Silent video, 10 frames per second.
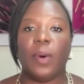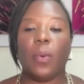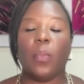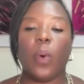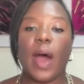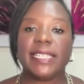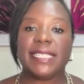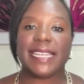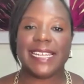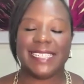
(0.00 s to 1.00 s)
But
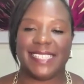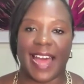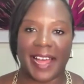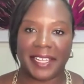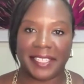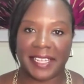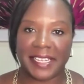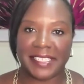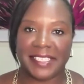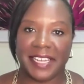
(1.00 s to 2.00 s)
what
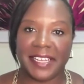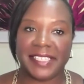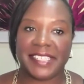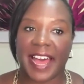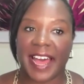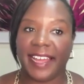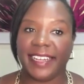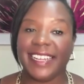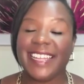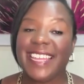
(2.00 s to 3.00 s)
exactly does
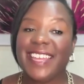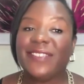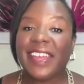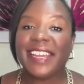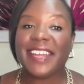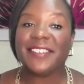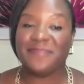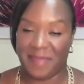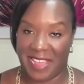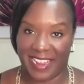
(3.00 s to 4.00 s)
that even
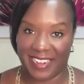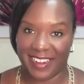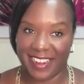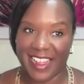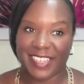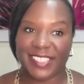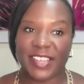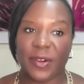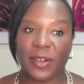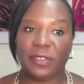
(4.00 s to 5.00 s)
mean?
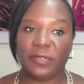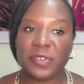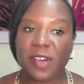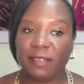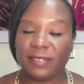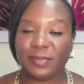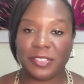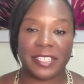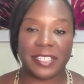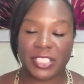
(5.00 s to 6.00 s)
So if you feel
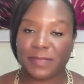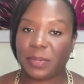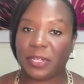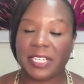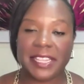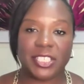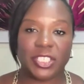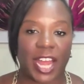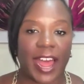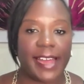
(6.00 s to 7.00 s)
comfortable, you can just put in the
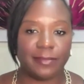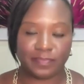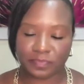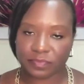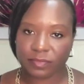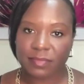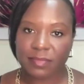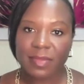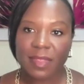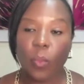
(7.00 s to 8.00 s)
chat
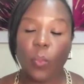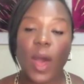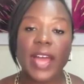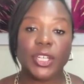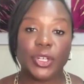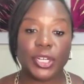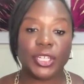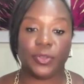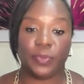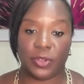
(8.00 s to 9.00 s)
what
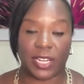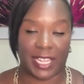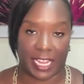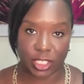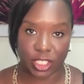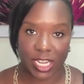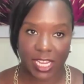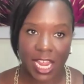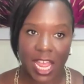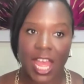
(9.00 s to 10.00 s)
good
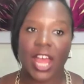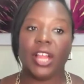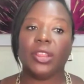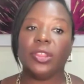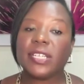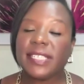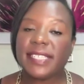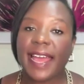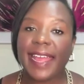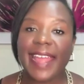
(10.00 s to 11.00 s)
communication
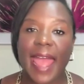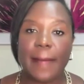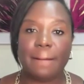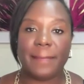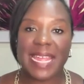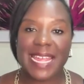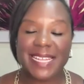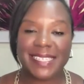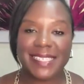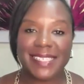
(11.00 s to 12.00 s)
looks like and
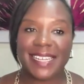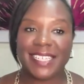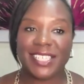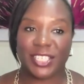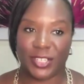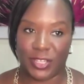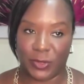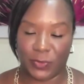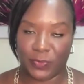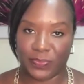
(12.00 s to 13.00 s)
means to
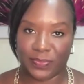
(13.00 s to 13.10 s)
you.